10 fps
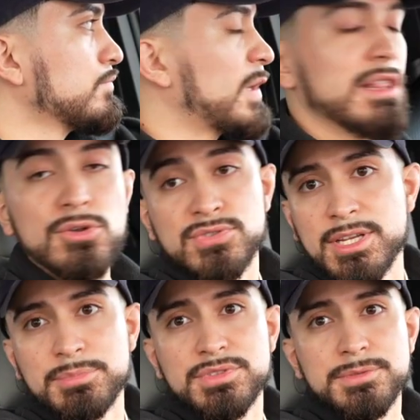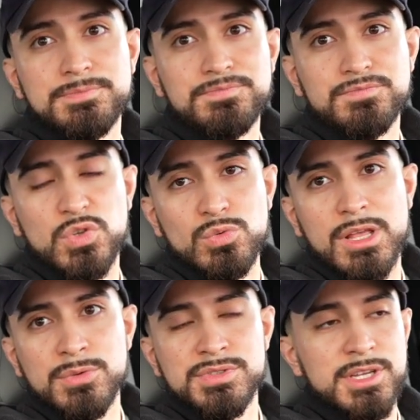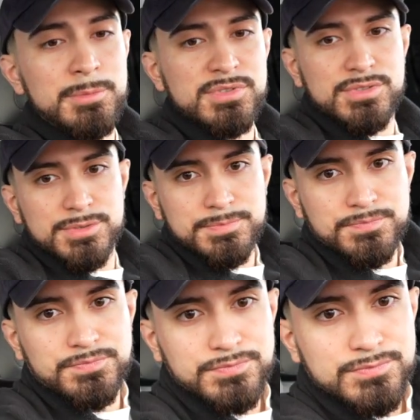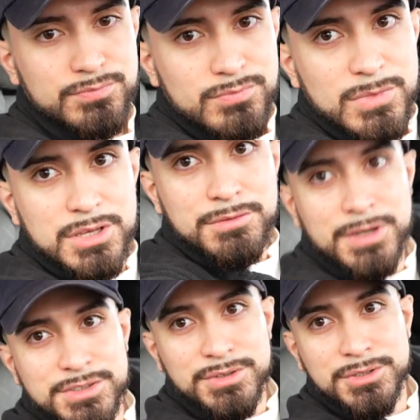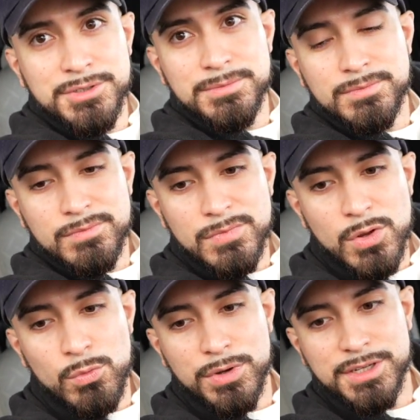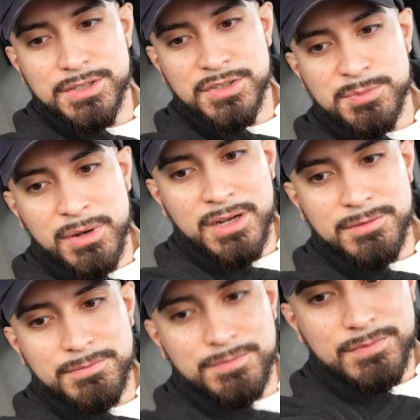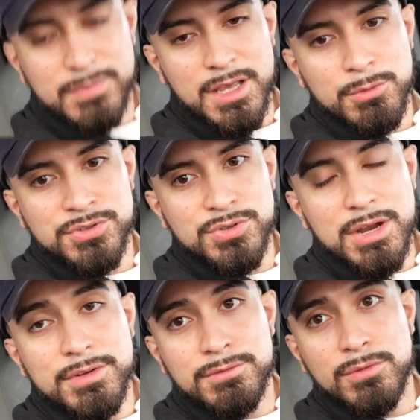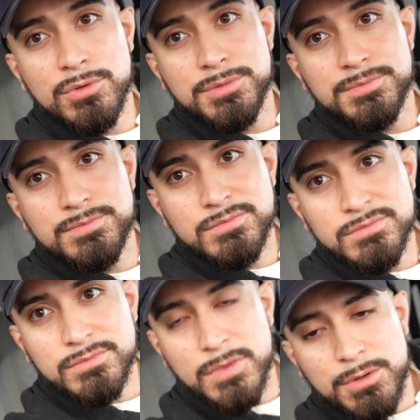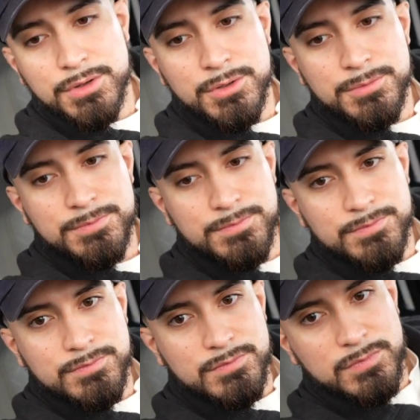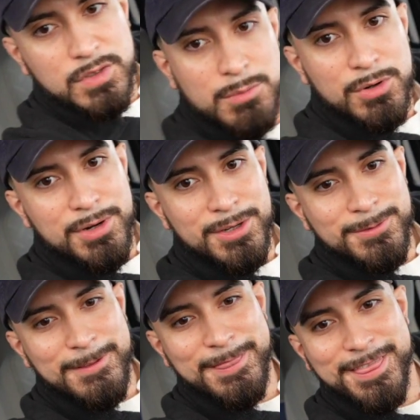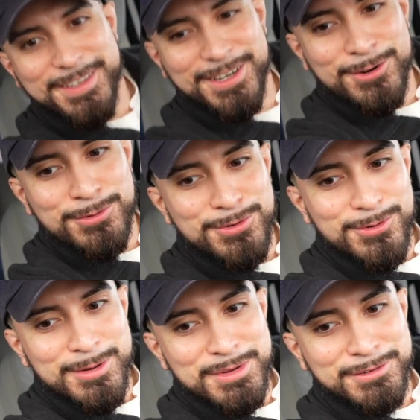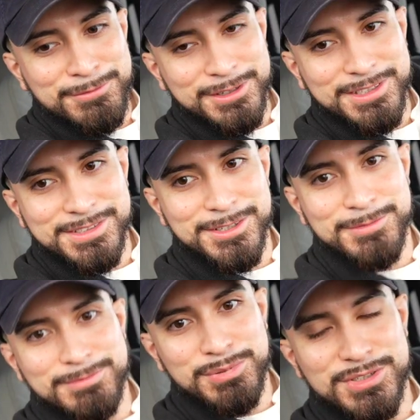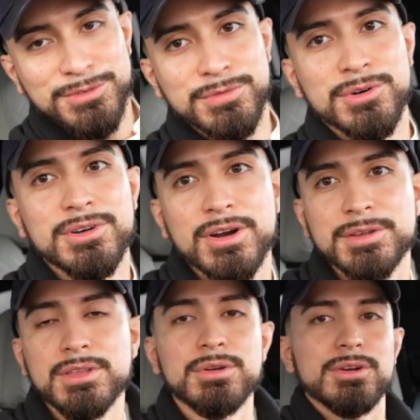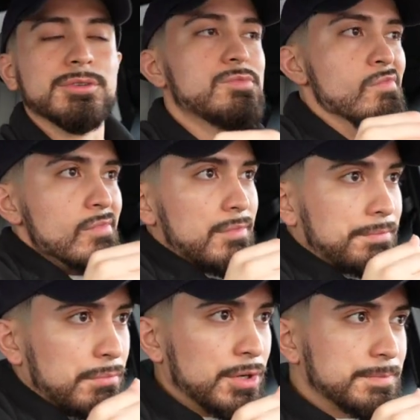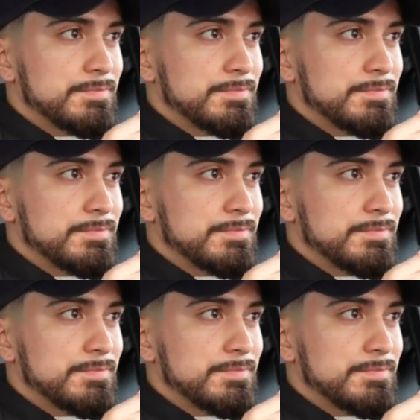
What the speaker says: little steps. Little steps. Eventually, we'll get to the spot that we're striving for. There we go. Come on now. Oh no, I may have fucked this up. Please don't fall. Alright, there we go. But